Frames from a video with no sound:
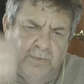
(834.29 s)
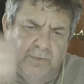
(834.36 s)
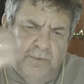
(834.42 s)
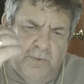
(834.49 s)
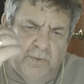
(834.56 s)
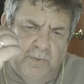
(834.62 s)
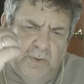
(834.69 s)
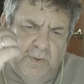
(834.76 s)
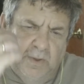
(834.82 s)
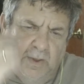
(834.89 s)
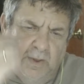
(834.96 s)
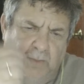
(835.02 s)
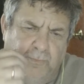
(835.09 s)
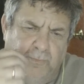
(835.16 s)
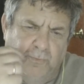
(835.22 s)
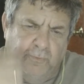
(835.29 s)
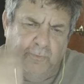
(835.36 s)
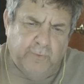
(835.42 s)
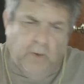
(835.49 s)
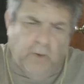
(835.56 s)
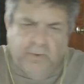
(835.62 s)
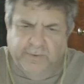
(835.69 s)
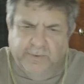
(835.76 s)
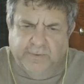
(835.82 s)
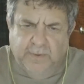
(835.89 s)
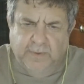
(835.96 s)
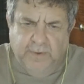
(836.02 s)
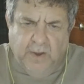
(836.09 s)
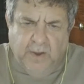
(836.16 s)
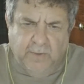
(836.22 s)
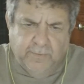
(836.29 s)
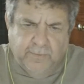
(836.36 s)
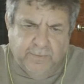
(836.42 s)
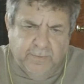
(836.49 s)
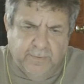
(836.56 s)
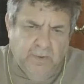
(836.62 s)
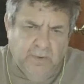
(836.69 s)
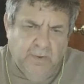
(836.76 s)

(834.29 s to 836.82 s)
to keep focused enough